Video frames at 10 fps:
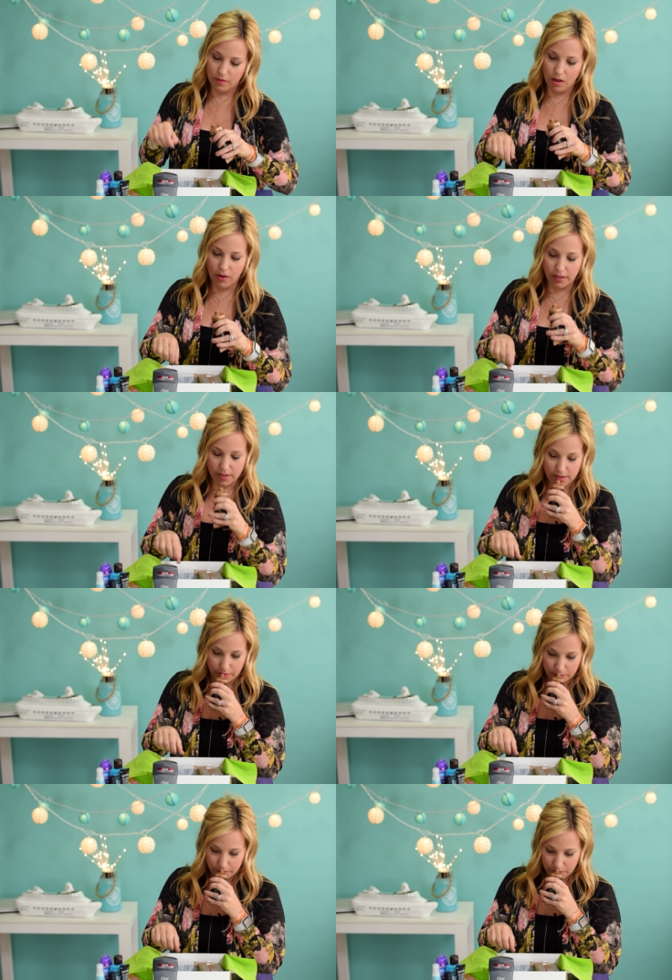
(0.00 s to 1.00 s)
Okay, let's see.
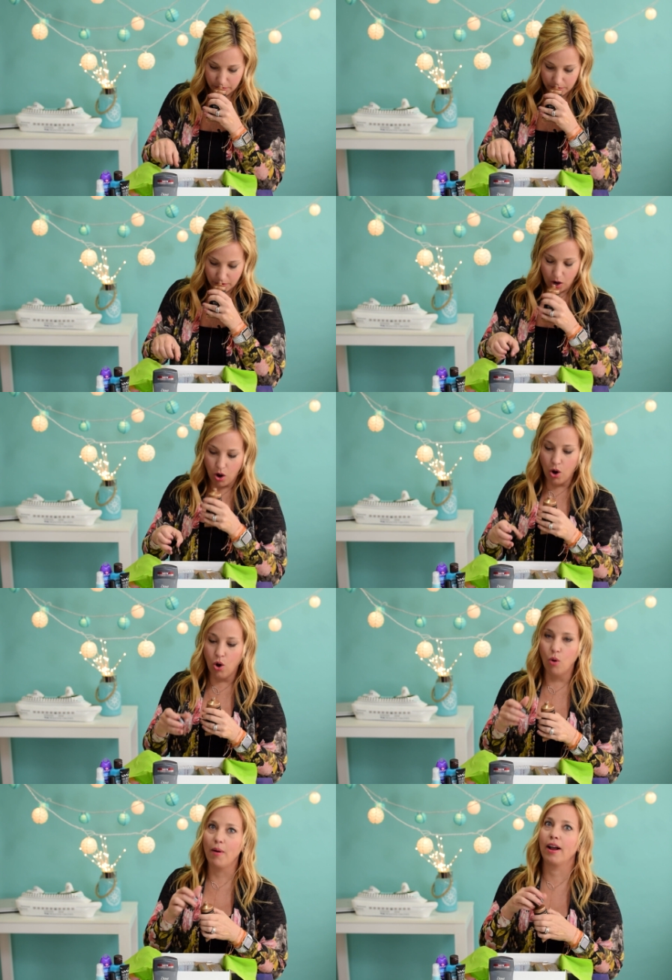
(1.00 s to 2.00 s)

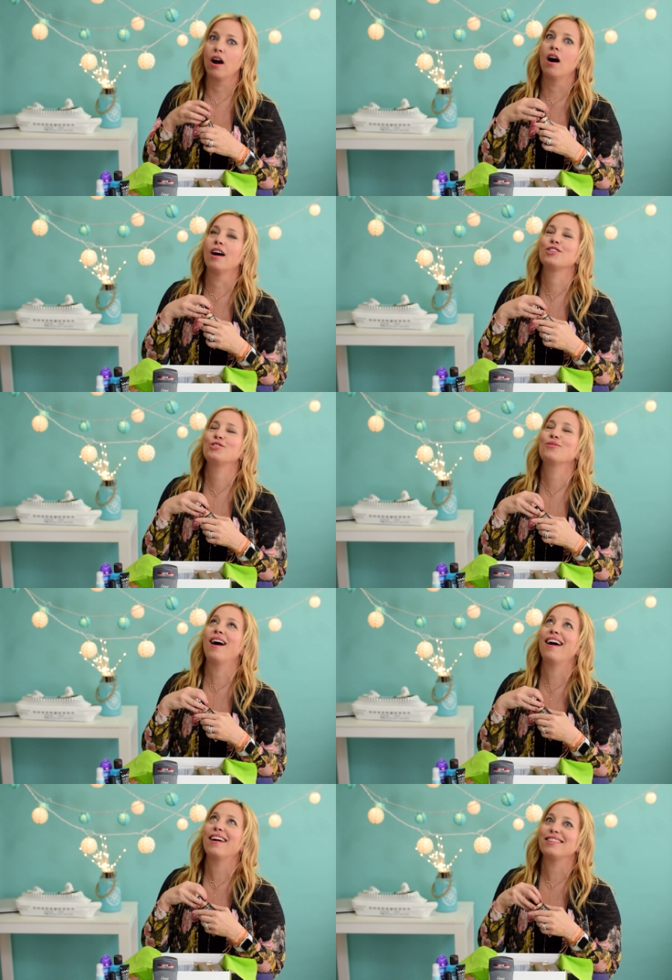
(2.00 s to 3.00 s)
Oh my gosh, you
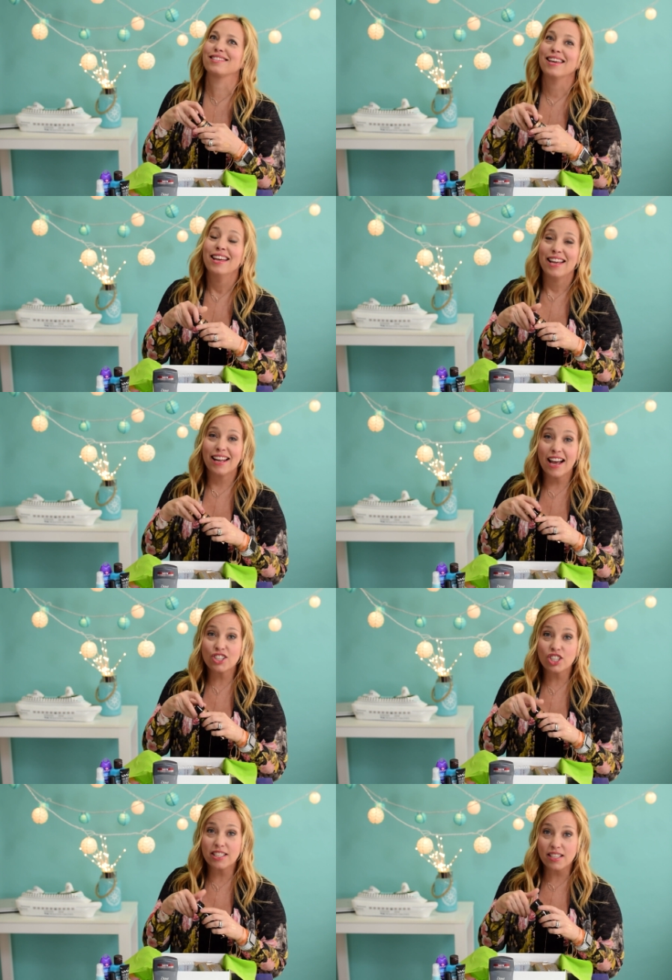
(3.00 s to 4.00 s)
guys. It
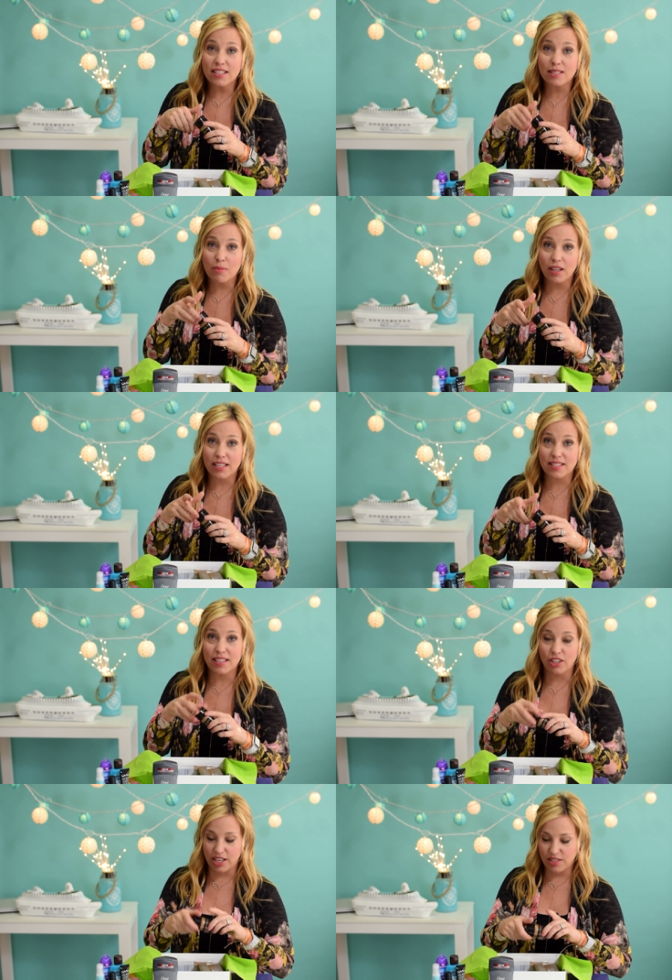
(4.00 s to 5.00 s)
actually does smell like
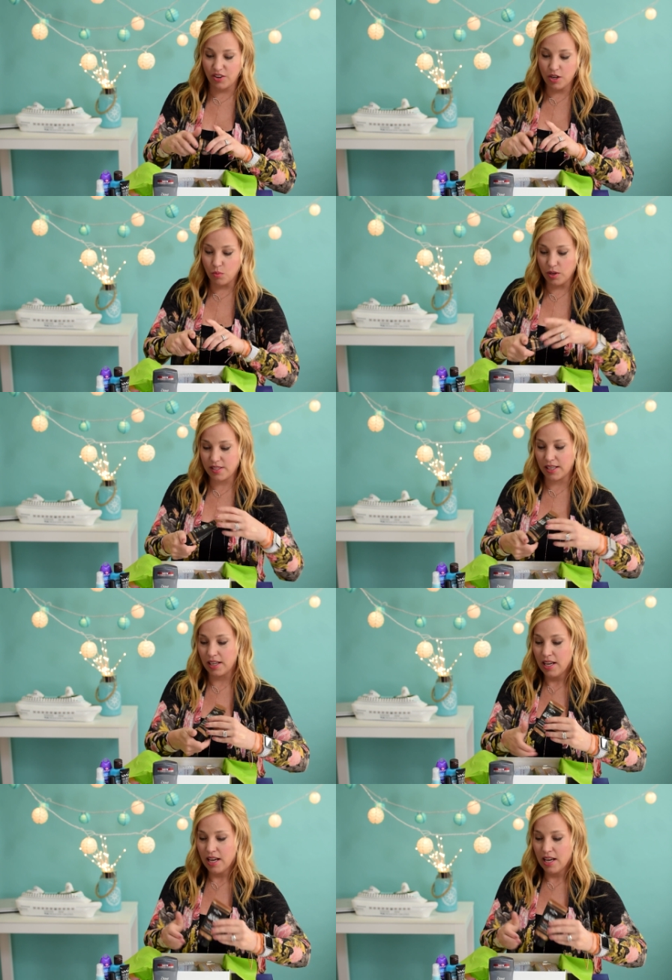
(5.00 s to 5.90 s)
cedar. It's very woodsy.